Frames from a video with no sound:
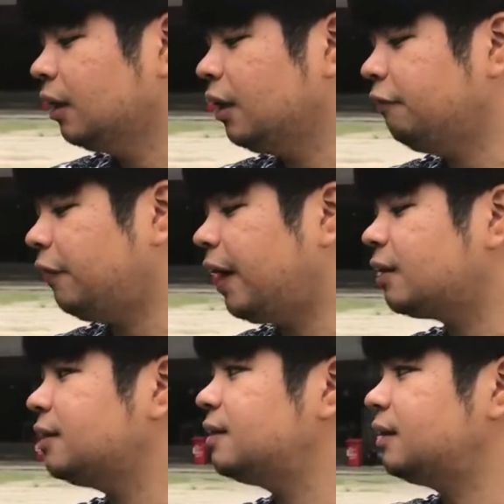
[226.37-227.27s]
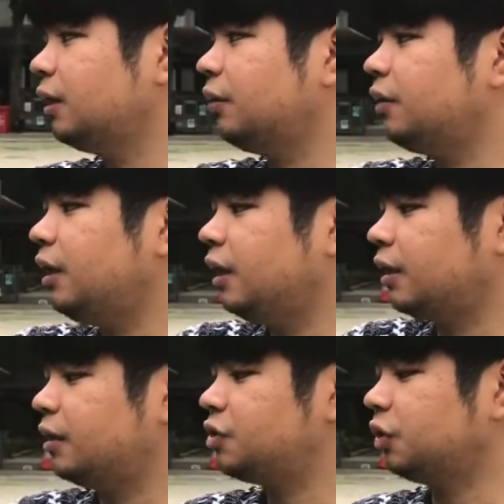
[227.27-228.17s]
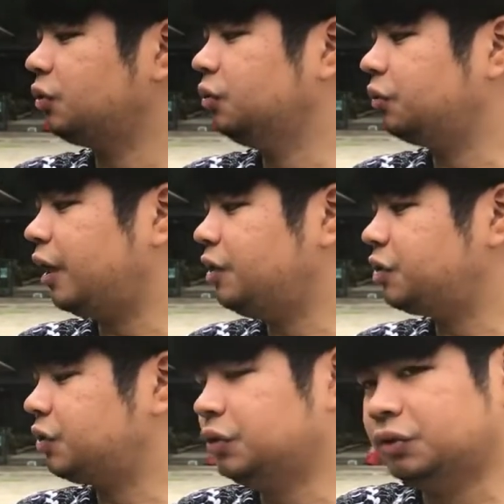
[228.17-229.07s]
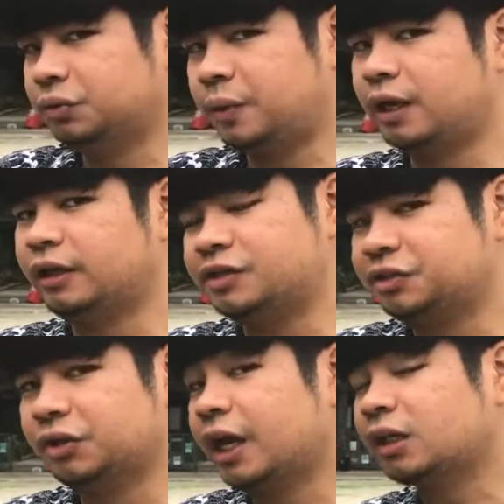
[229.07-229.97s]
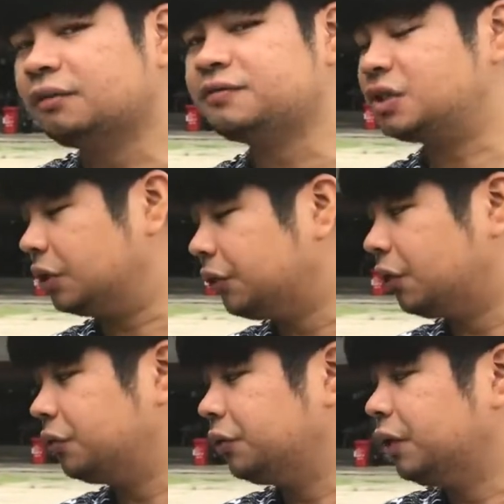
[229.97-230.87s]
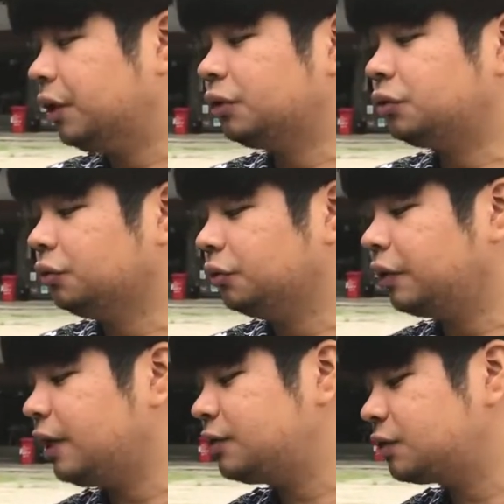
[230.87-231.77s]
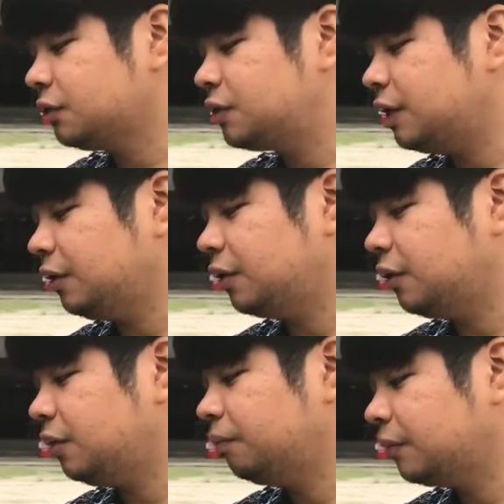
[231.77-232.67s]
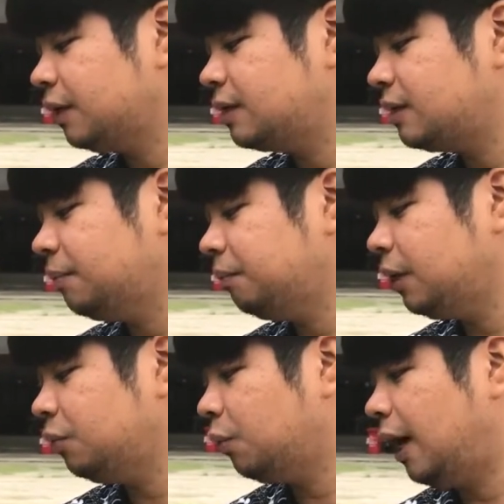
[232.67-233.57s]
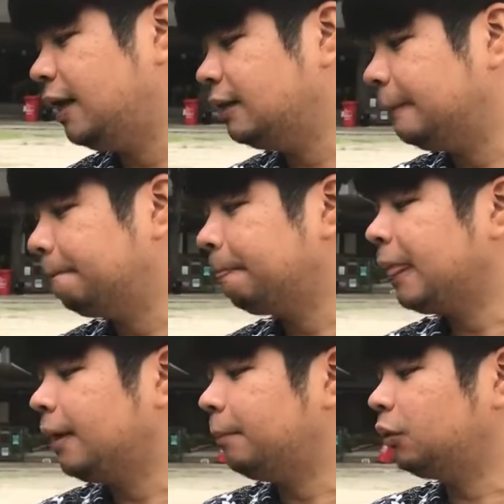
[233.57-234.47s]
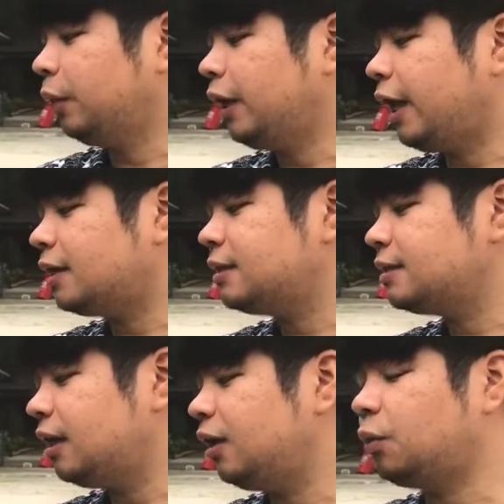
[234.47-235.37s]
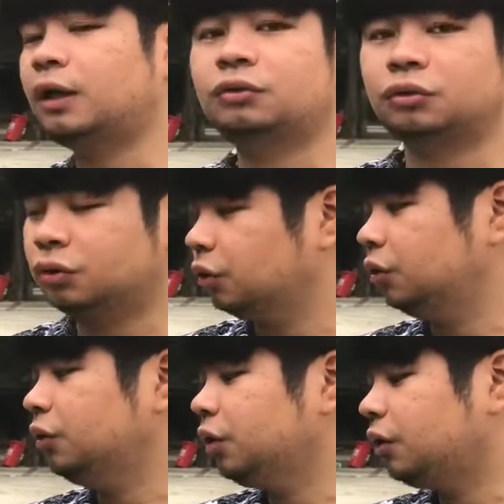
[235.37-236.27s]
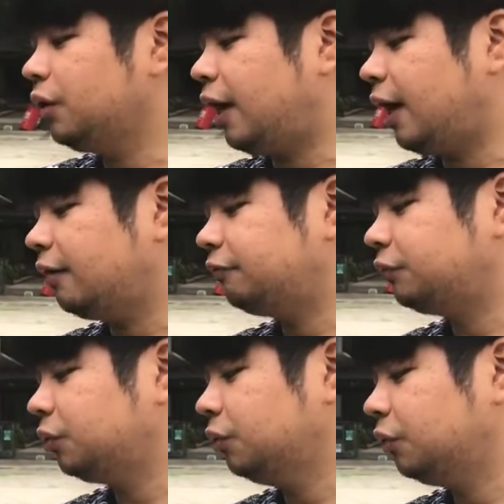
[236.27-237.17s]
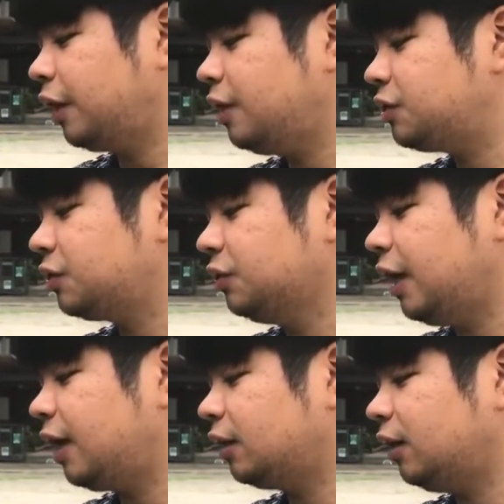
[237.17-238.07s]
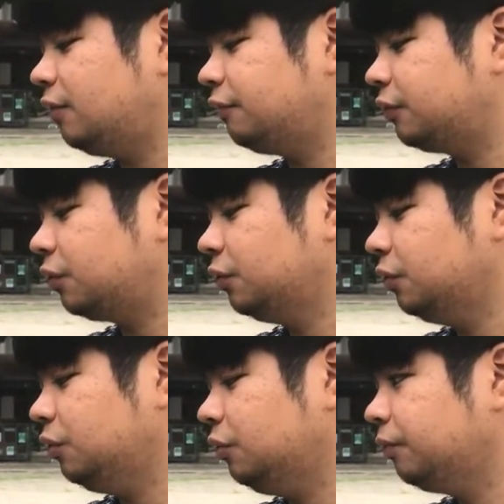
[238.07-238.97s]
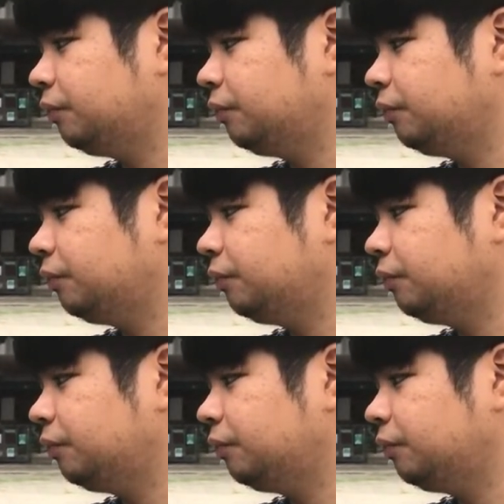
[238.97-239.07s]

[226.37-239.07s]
If x is 0 here, so 2 raised to, well, there's no -0. 2 raised to 0 is simply 1. But when x is equal to 2, you have 2 raised to -2,